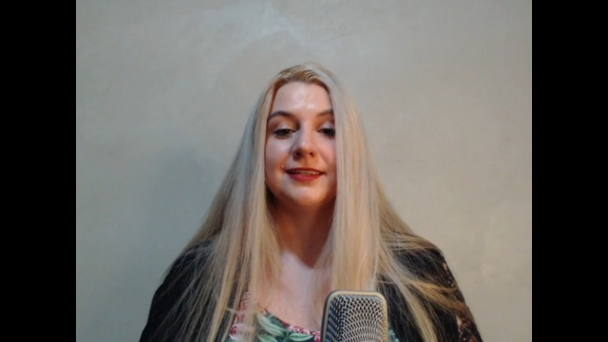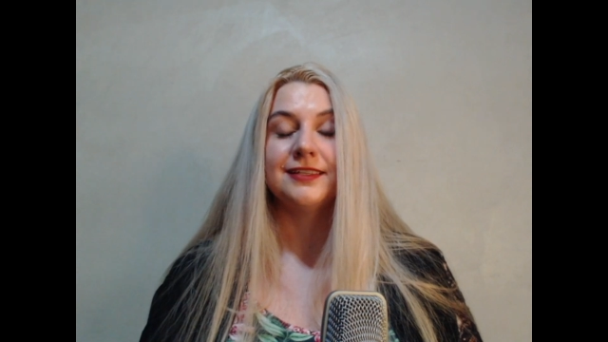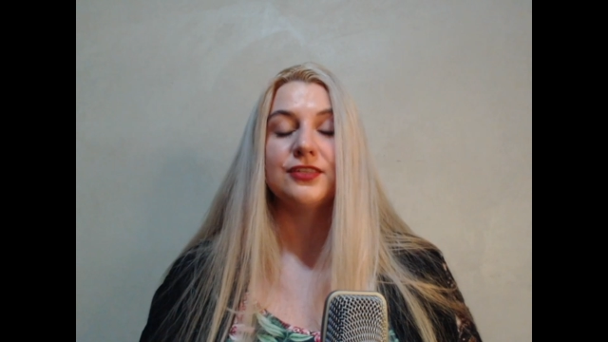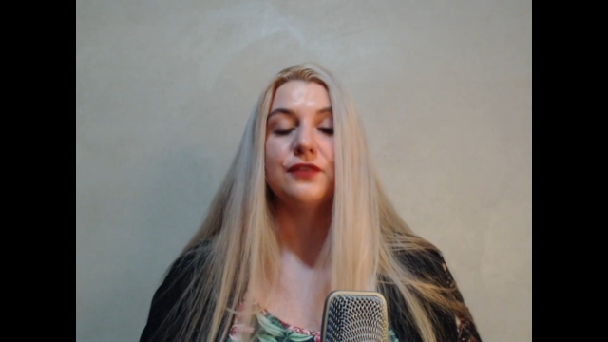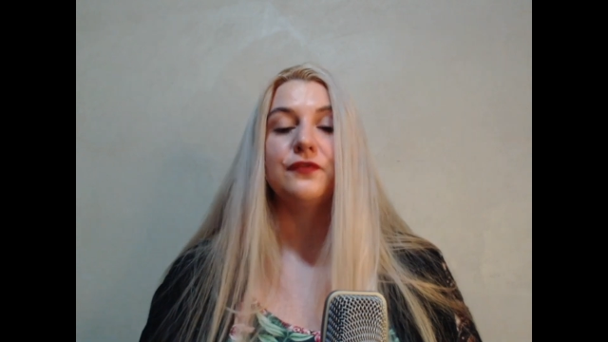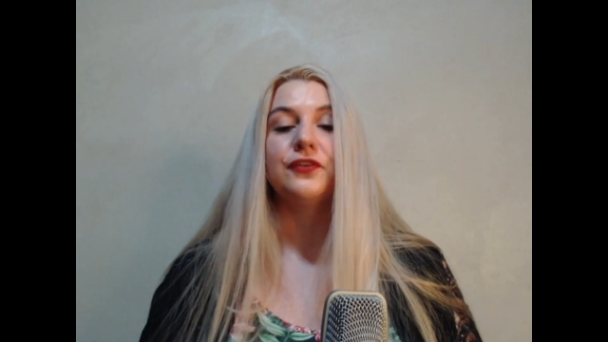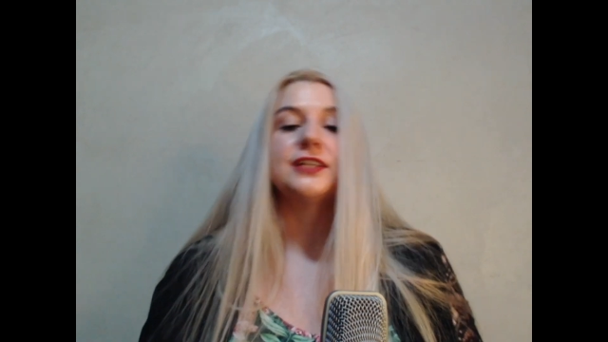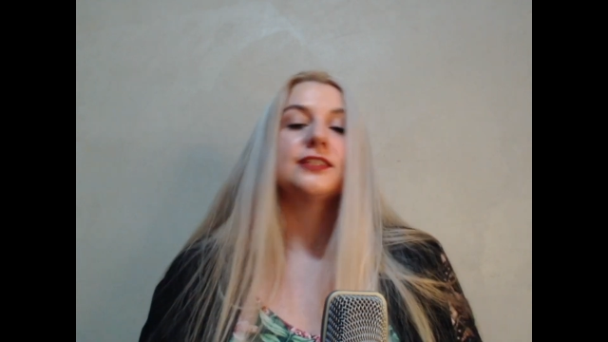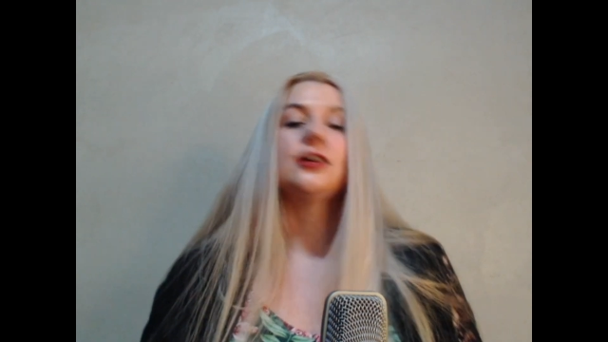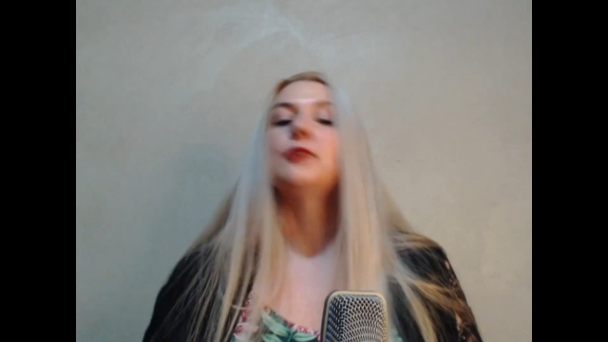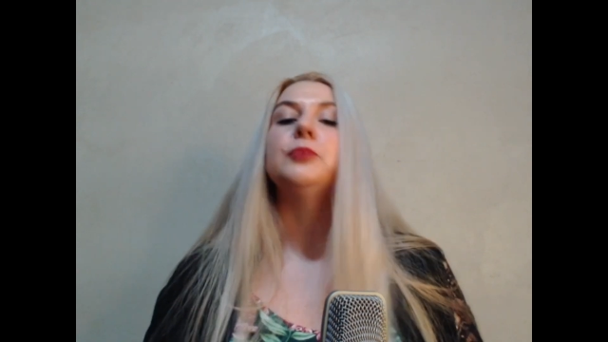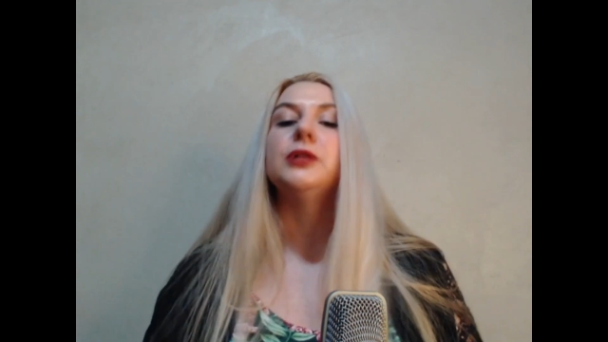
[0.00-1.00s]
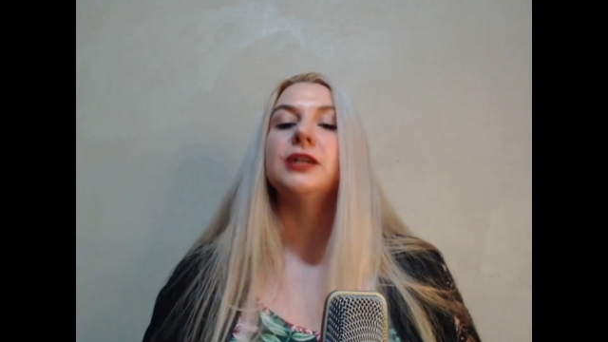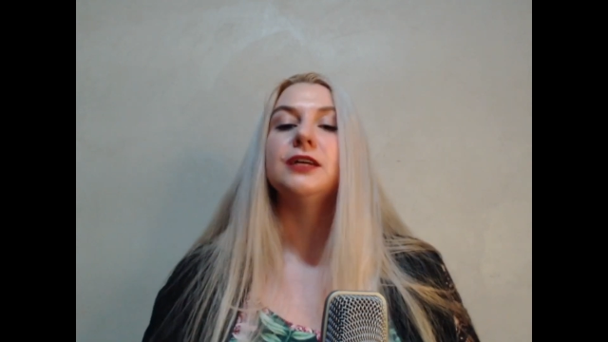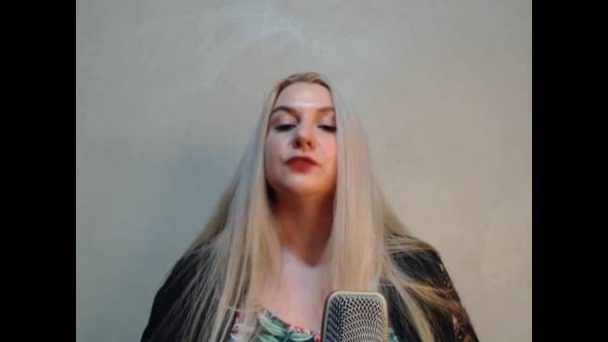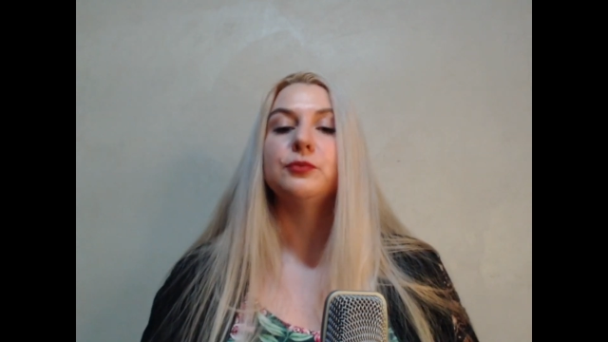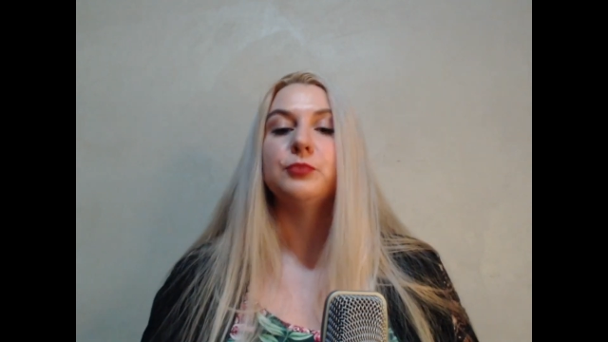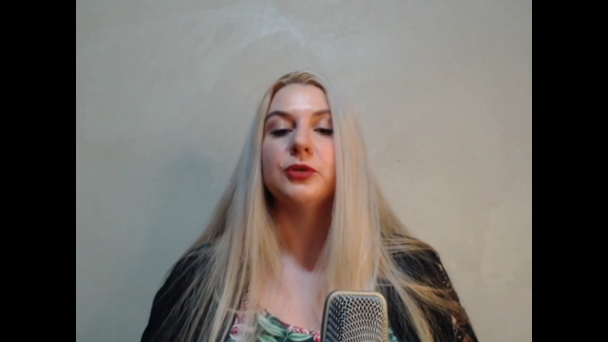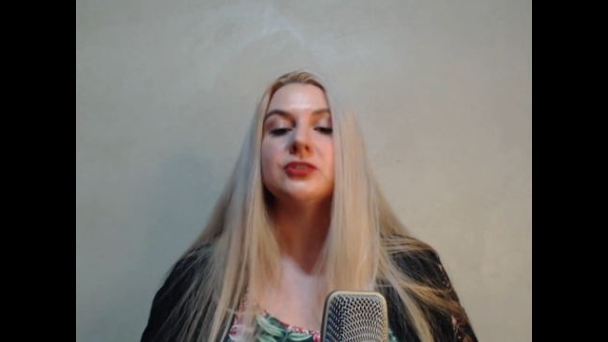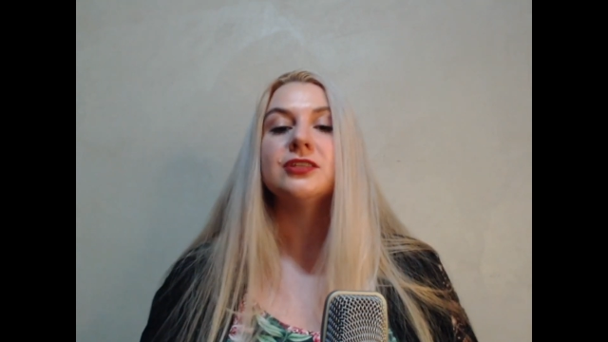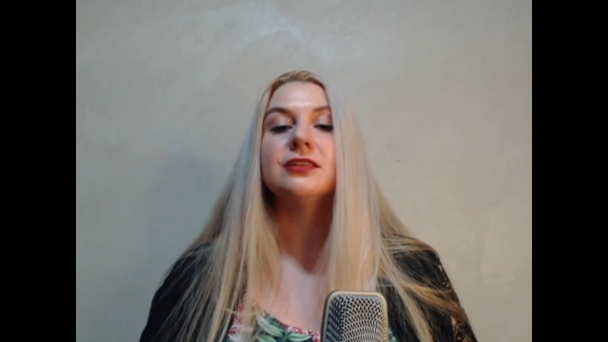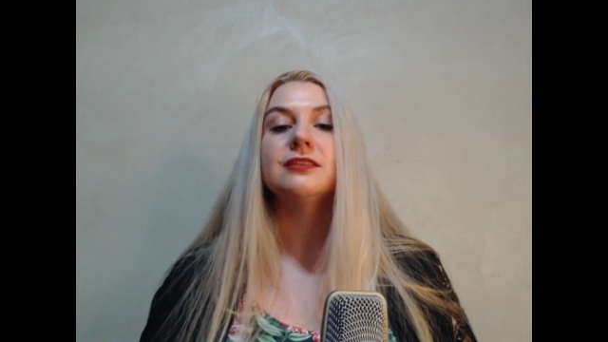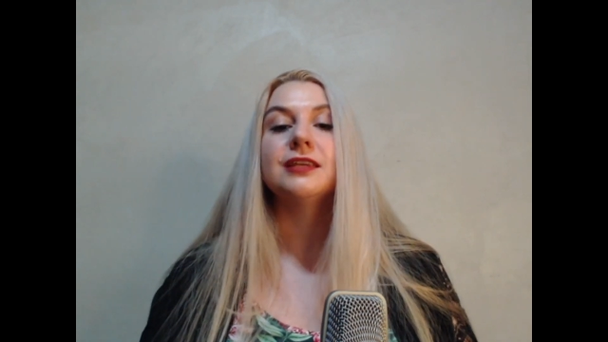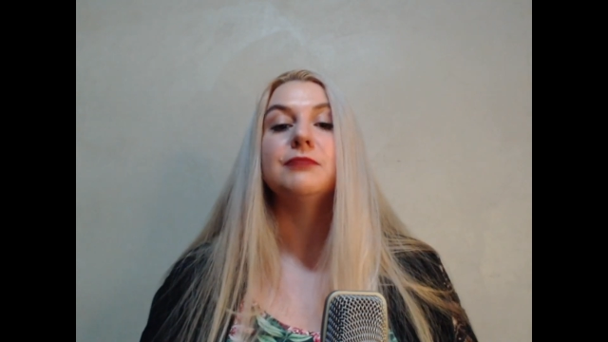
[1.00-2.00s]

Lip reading: So for example, if the person that